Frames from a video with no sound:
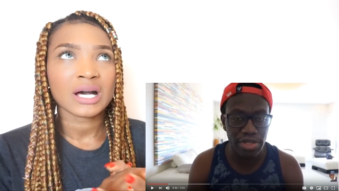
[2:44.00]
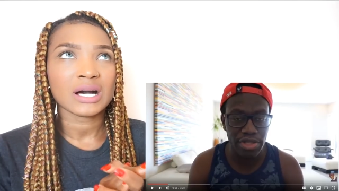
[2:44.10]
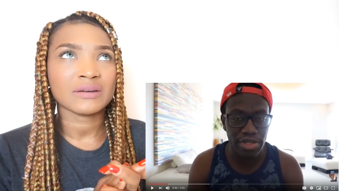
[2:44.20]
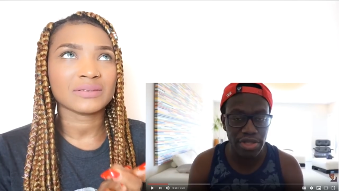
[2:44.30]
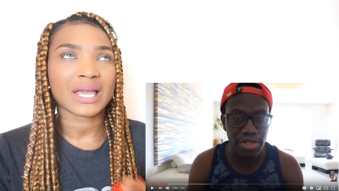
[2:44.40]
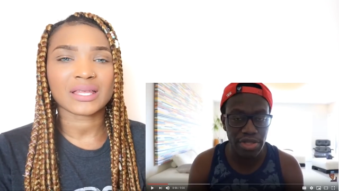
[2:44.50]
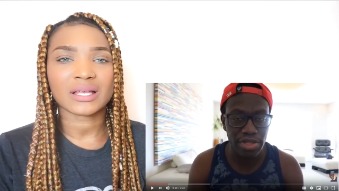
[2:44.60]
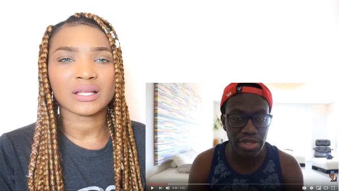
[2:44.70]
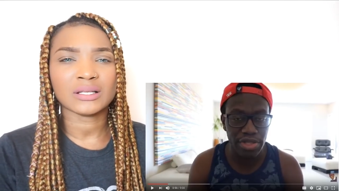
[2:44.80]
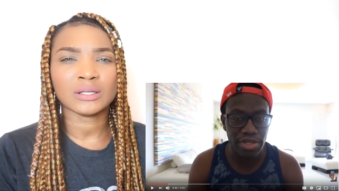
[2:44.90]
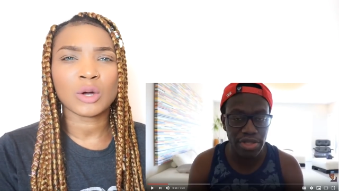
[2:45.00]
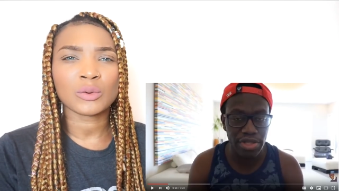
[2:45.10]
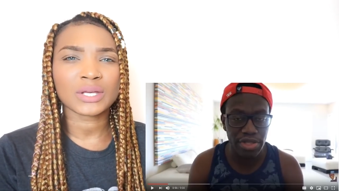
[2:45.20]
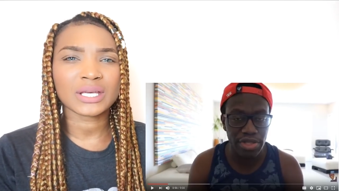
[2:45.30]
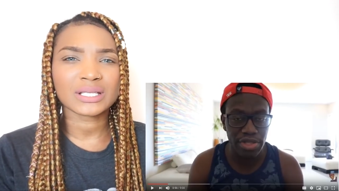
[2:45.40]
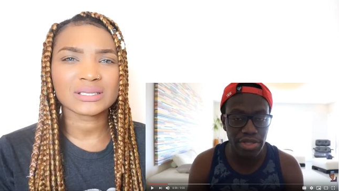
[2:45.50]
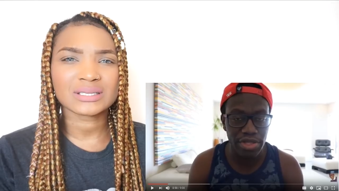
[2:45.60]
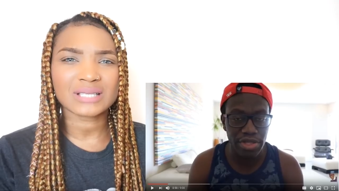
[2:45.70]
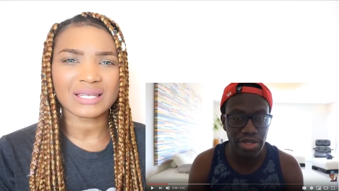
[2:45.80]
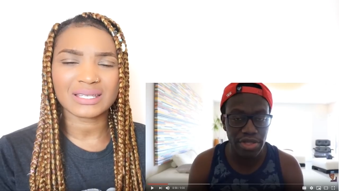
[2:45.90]
Speaker 1: of like
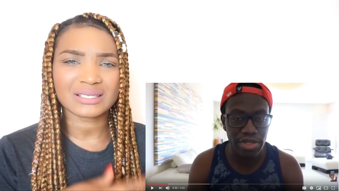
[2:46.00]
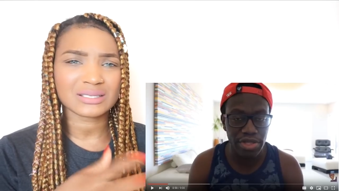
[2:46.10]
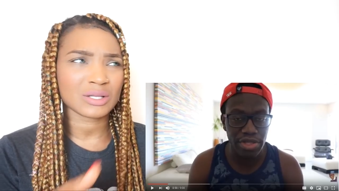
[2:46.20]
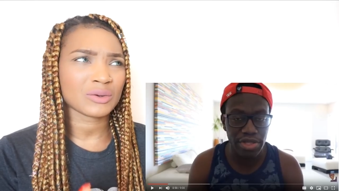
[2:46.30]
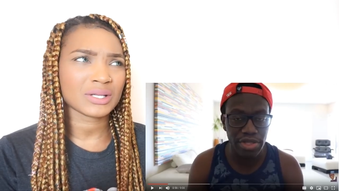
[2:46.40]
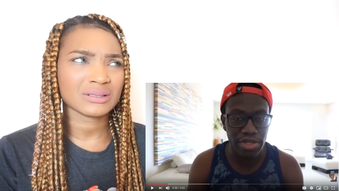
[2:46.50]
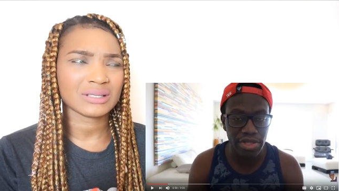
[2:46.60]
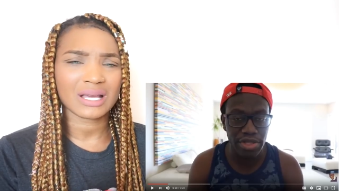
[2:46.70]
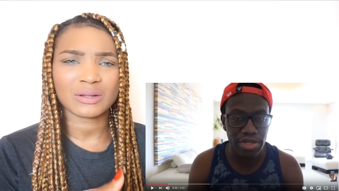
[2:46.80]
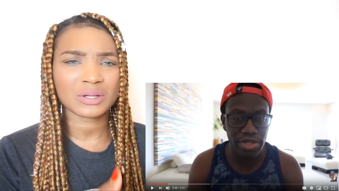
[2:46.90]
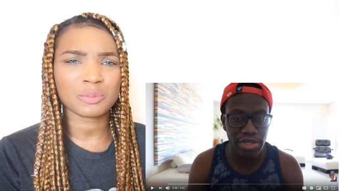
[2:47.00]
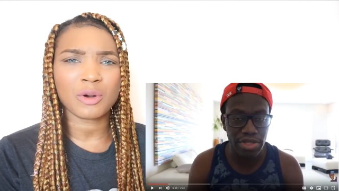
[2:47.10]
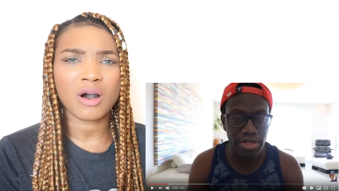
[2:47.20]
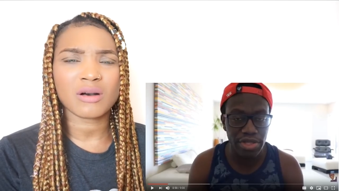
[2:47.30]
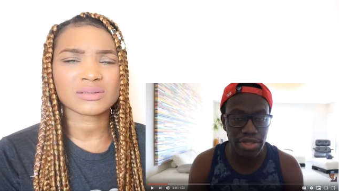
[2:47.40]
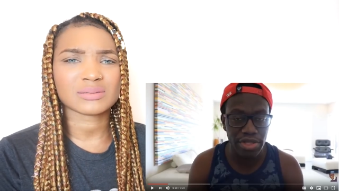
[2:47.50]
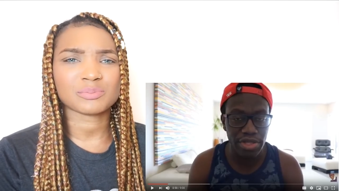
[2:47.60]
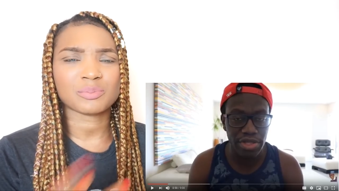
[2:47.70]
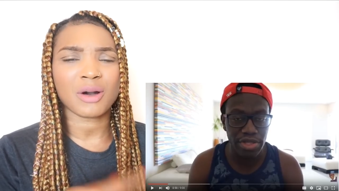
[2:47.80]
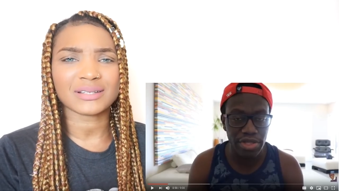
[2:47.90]
logan's i think it's logan yeah logan paul's
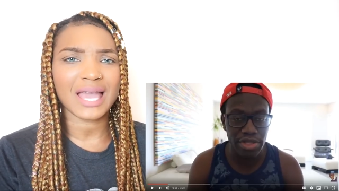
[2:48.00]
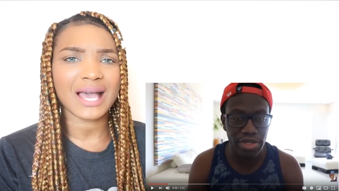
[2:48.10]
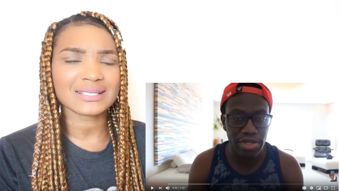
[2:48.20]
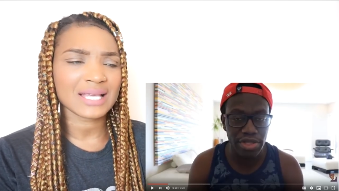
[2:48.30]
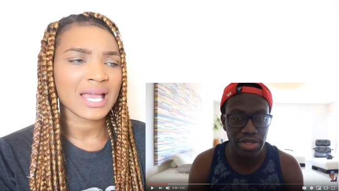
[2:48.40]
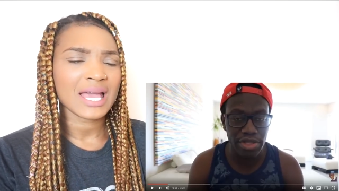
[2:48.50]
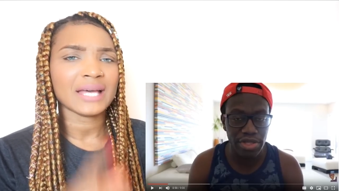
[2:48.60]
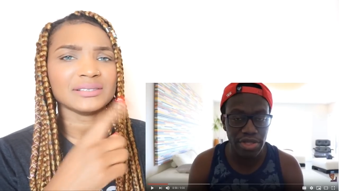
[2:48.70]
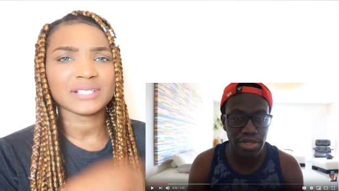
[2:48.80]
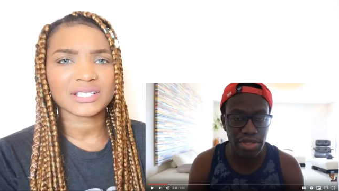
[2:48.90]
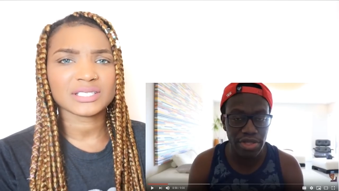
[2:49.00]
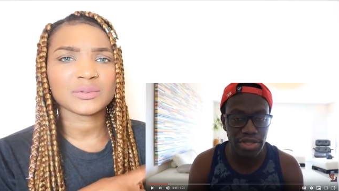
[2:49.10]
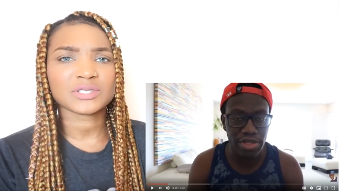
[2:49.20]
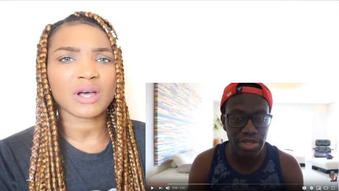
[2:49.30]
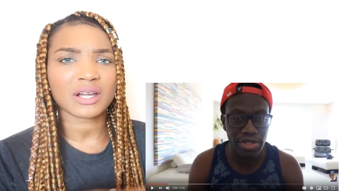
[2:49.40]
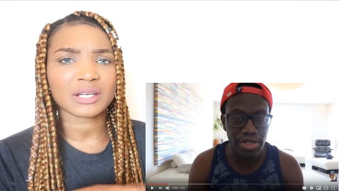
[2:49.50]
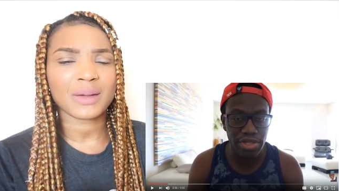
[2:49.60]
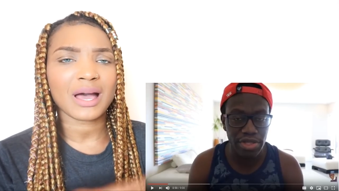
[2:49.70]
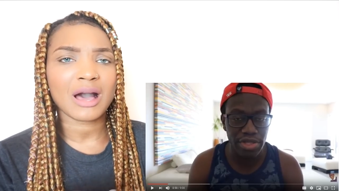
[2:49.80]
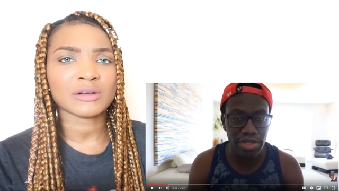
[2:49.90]
podcast and Deji was talking
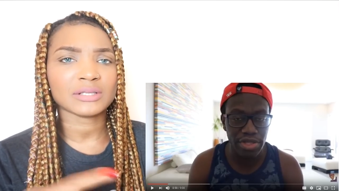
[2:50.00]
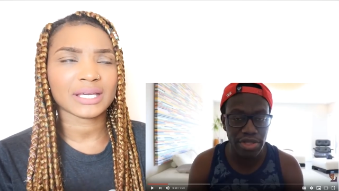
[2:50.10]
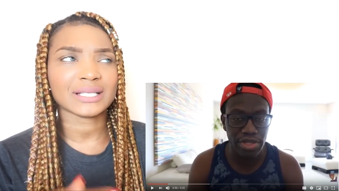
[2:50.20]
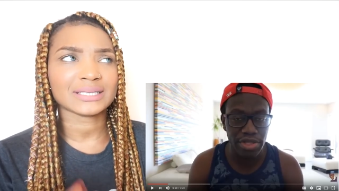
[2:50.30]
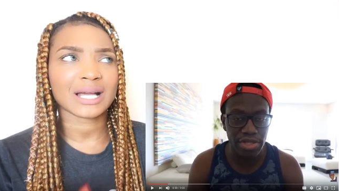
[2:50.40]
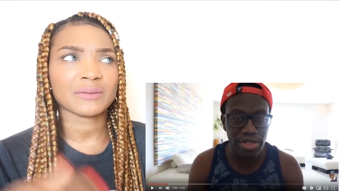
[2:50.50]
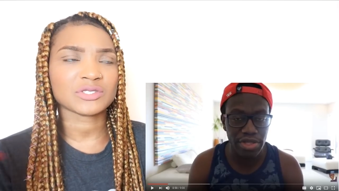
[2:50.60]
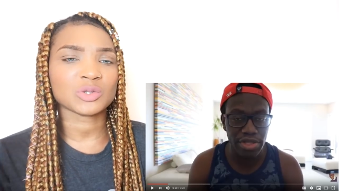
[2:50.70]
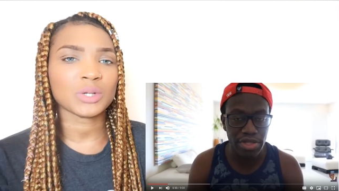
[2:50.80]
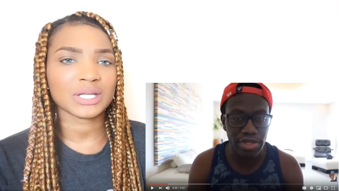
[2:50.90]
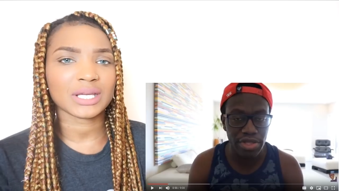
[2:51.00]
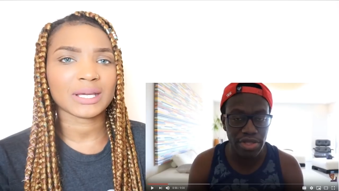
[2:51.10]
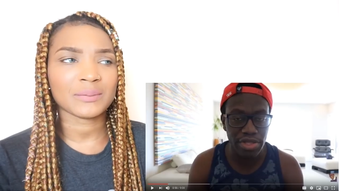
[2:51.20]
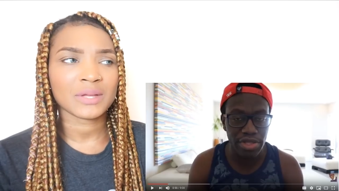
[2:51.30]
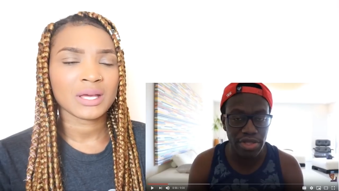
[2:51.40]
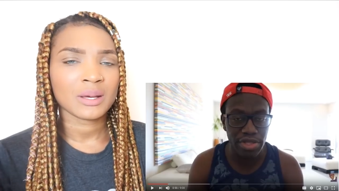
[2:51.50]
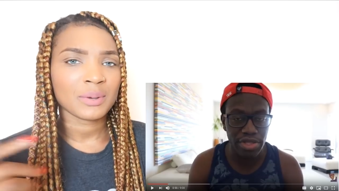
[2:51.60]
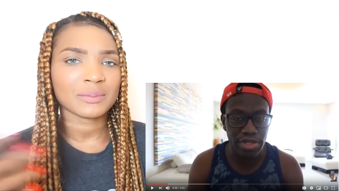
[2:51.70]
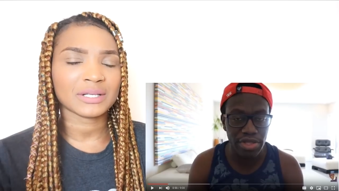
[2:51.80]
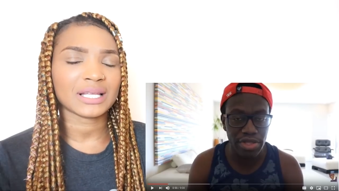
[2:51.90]
about how KSI was tweeting him
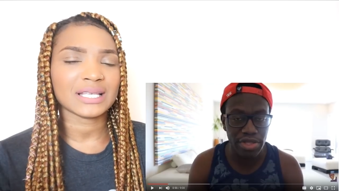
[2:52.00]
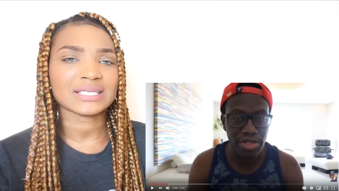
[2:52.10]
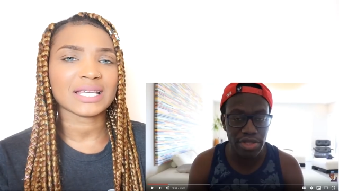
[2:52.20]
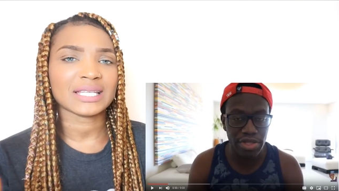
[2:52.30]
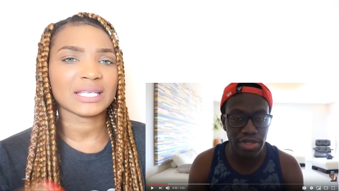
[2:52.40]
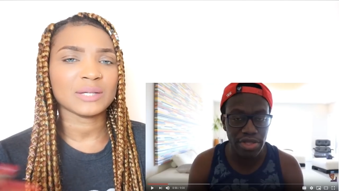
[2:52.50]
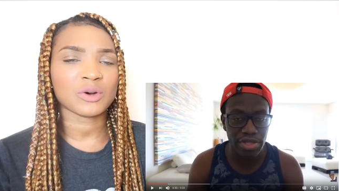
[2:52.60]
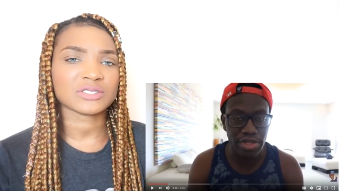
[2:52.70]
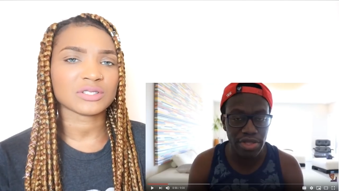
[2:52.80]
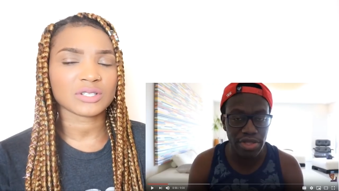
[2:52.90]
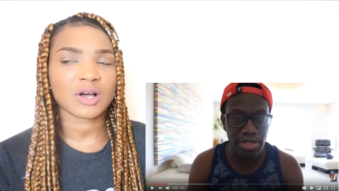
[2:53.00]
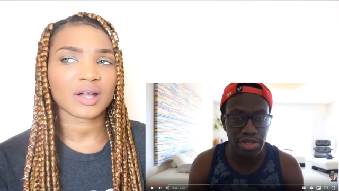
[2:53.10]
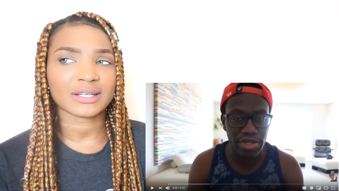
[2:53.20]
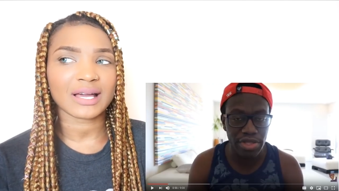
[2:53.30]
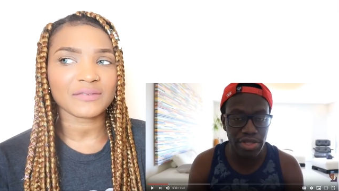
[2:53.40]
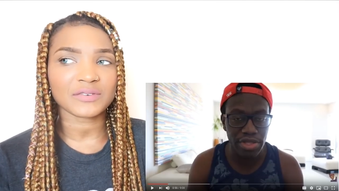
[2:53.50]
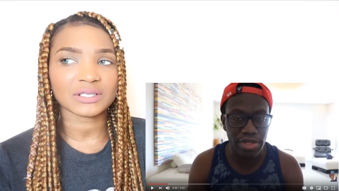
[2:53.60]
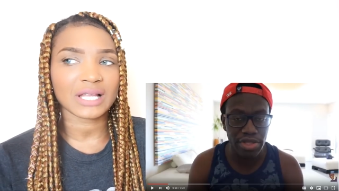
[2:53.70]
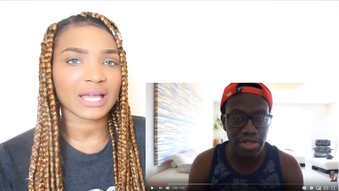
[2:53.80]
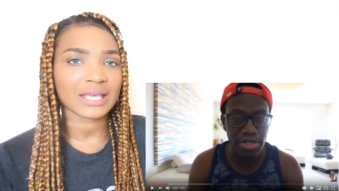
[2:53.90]
publicly saying that he wants to talk and I
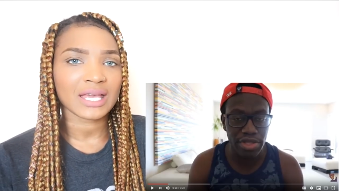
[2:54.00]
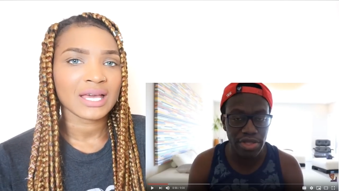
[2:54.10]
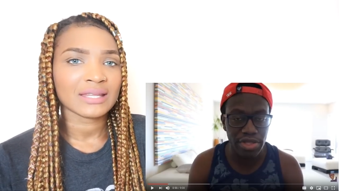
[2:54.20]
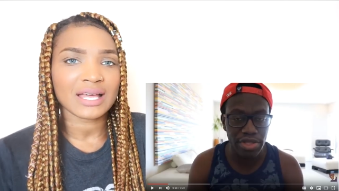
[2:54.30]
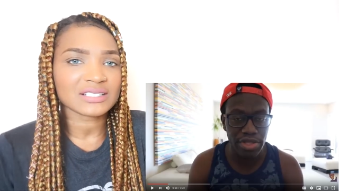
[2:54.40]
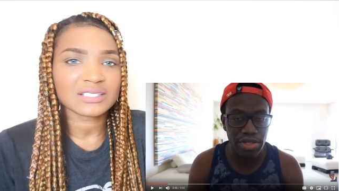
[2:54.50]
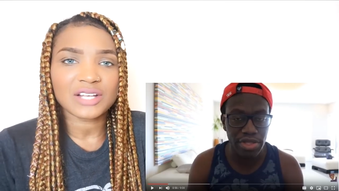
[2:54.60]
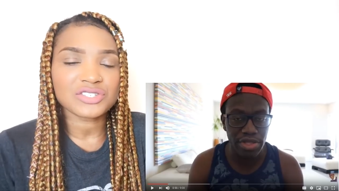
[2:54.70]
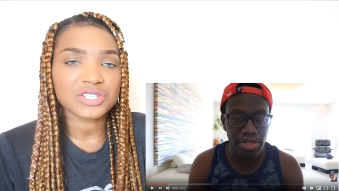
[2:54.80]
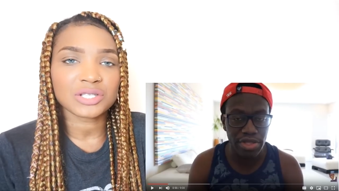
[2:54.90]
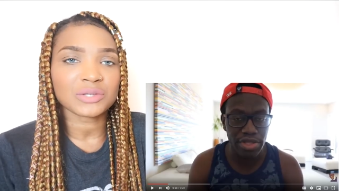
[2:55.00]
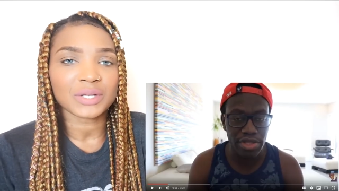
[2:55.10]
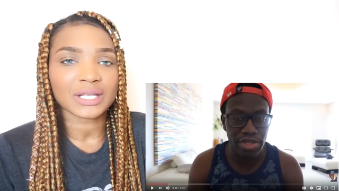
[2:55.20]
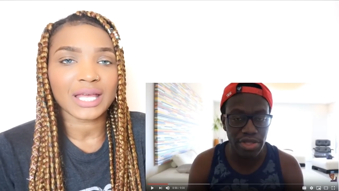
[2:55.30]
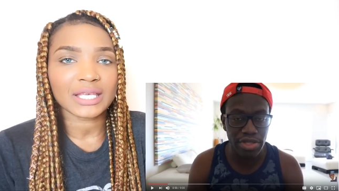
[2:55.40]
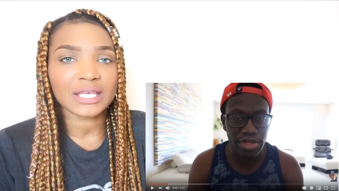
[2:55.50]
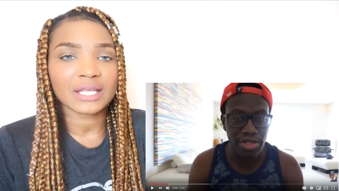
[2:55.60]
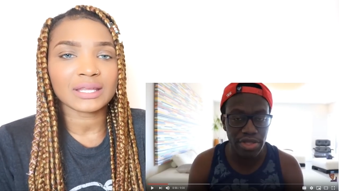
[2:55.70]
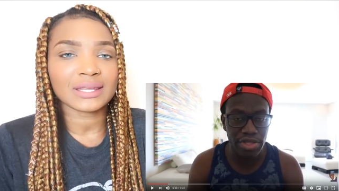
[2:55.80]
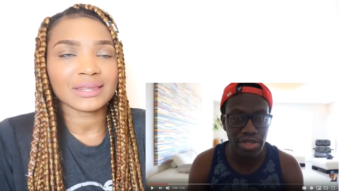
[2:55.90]
feel like that's not genuine like